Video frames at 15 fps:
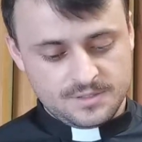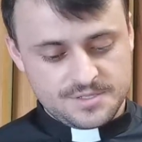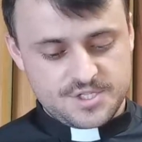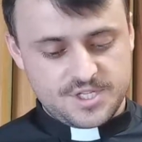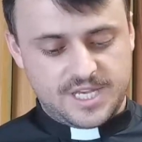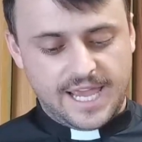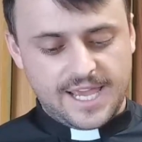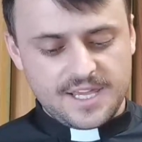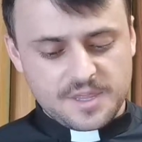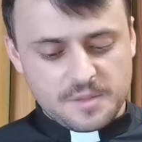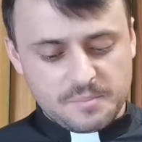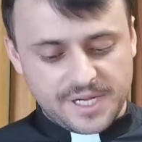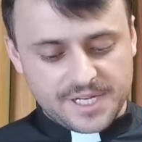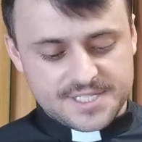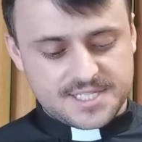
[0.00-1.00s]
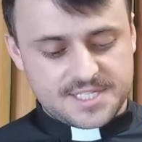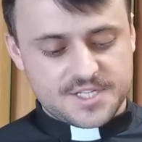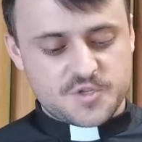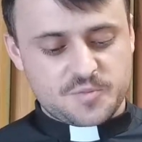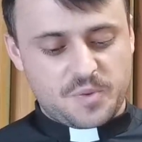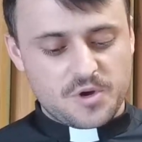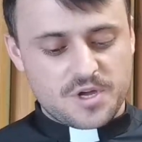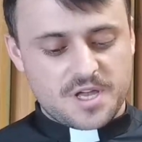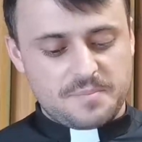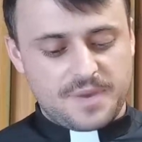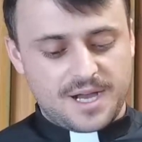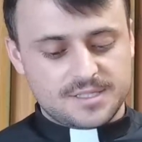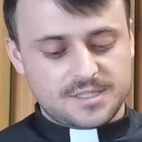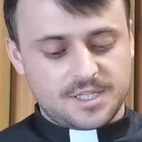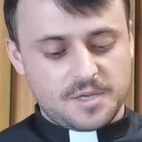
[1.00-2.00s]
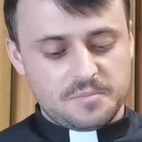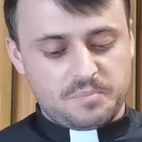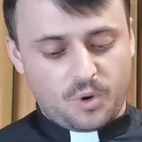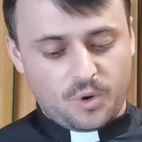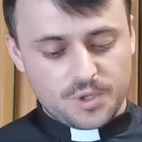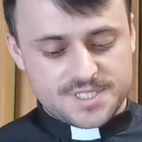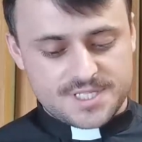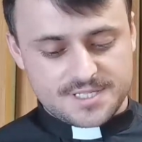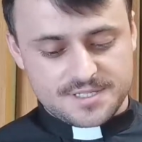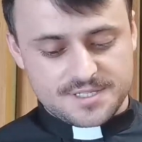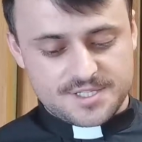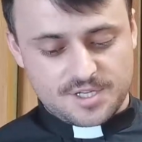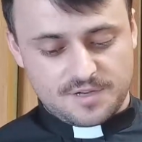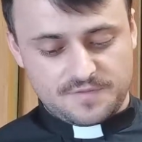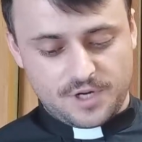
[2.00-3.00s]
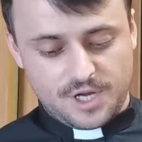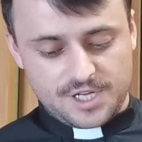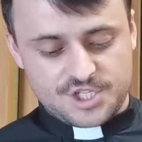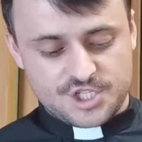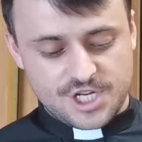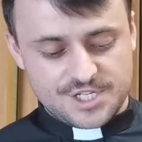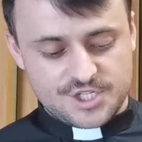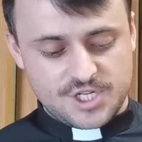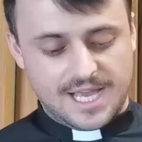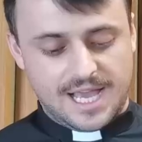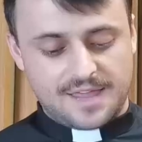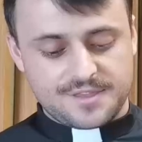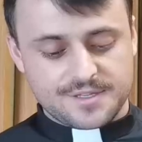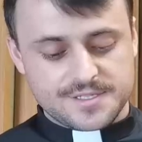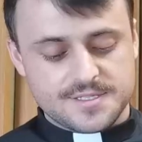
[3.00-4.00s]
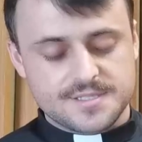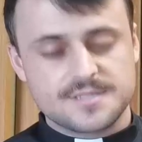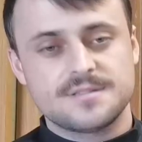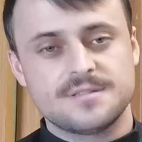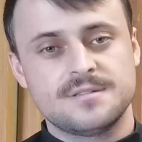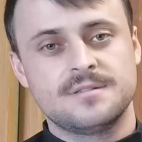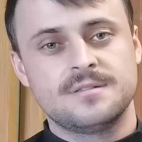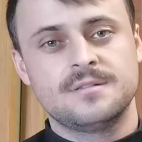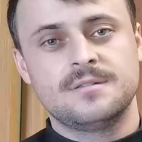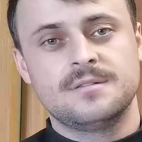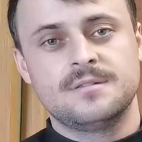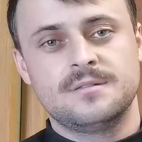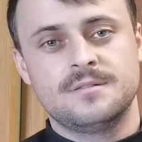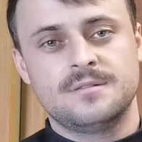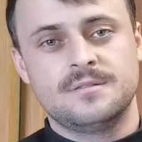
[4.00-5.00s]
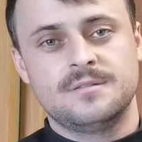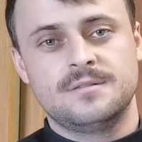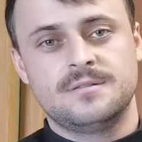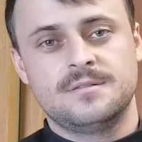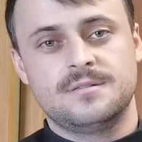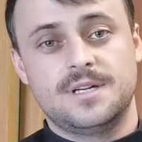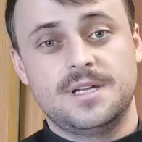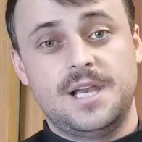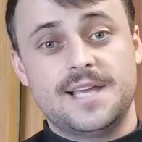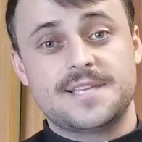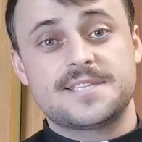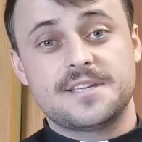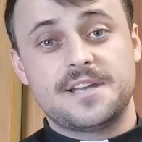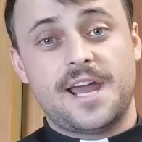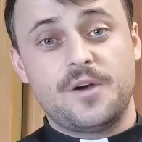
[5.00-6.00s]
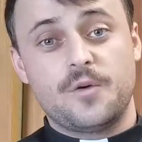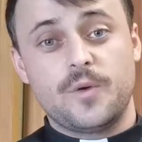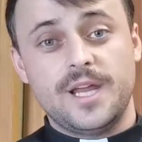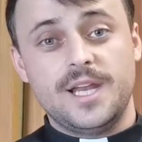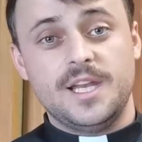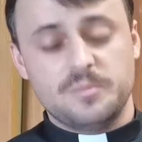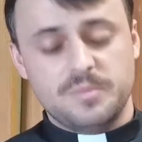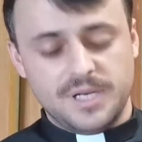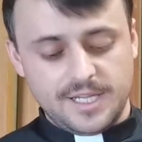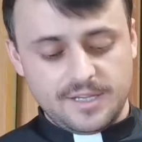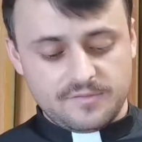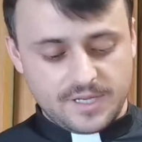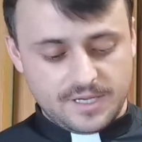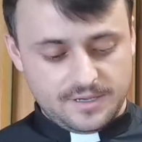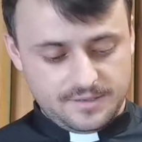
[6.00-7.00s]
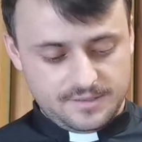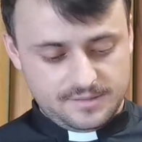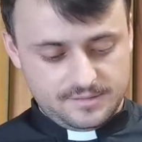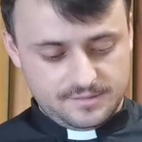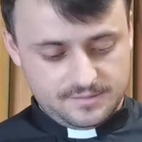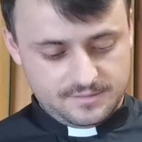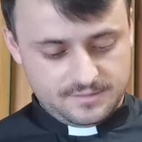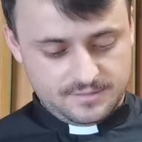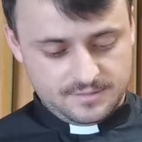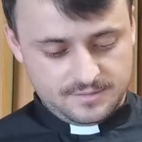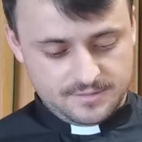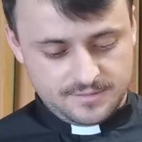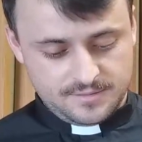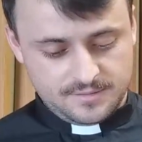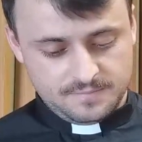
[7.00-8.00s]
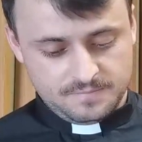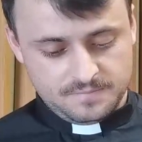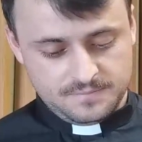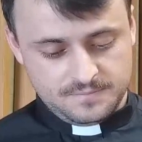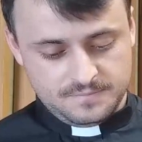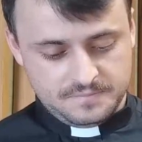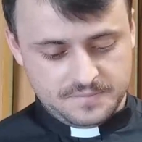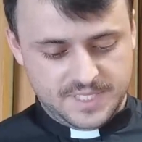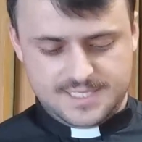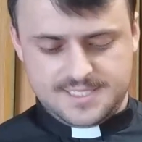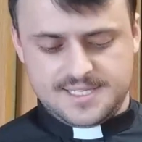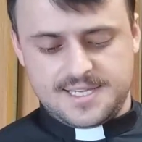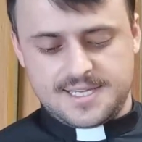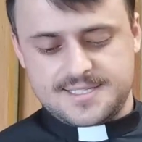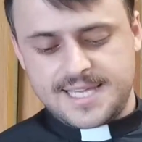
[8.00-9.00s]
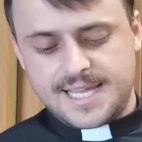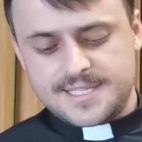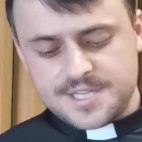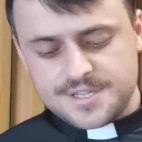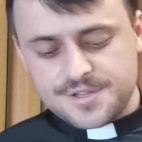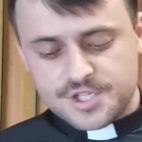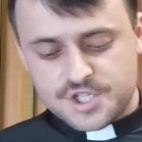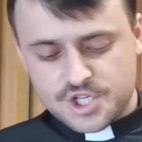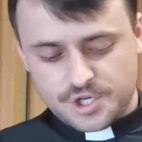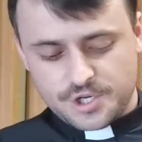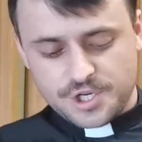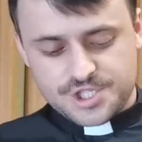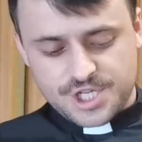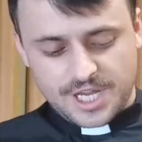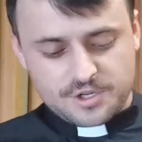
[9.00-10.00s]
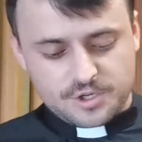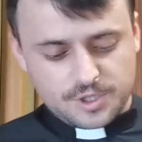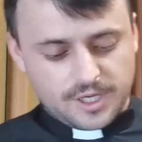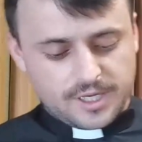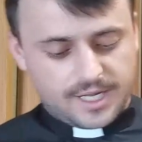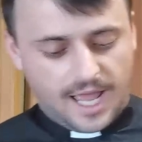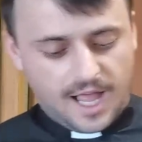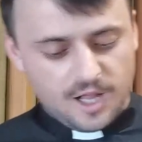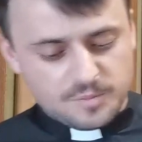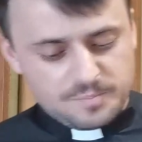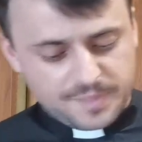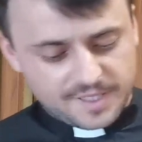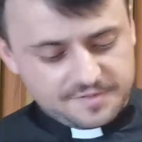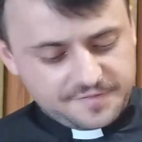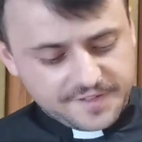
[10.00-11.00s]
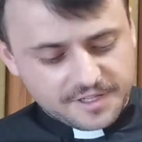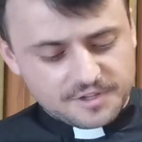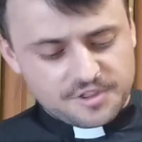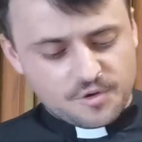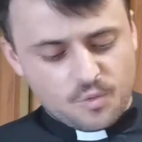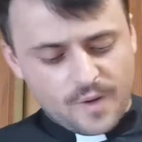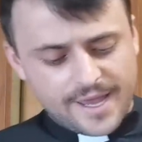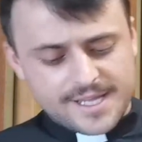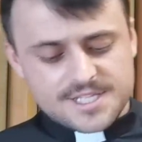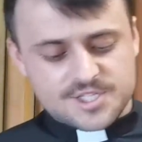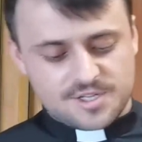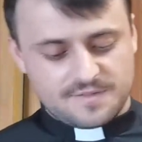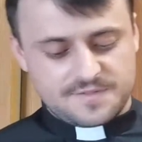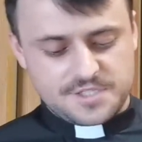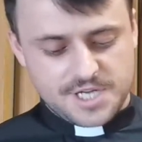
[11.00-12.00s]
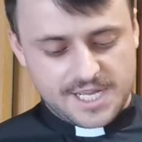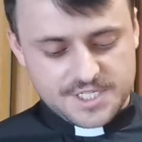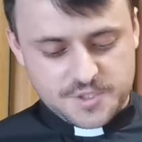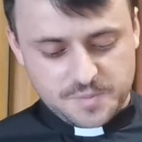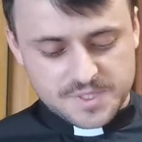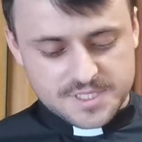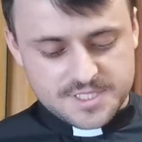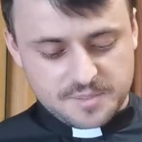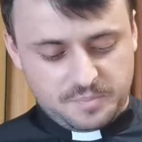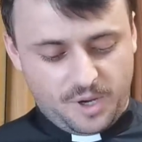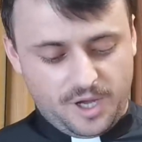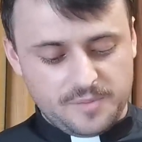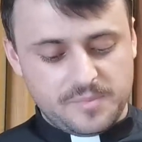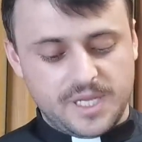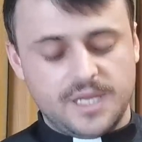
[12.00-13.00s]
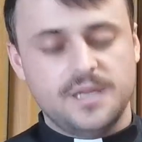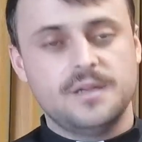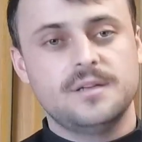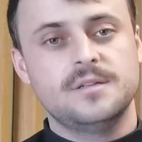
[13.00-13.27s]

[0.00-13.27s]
Today, the minister spoke about the importance of not judging others, a lesson I really believe in. Yet, as I sat in the church, I could not help but feel the weights of judgments upon me.